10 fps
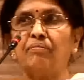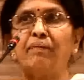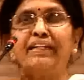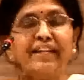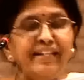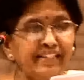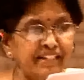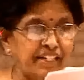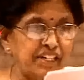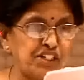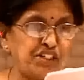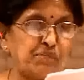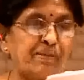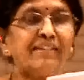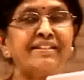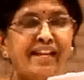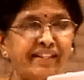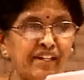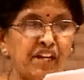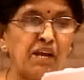maintaining the relationship and saying
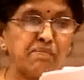that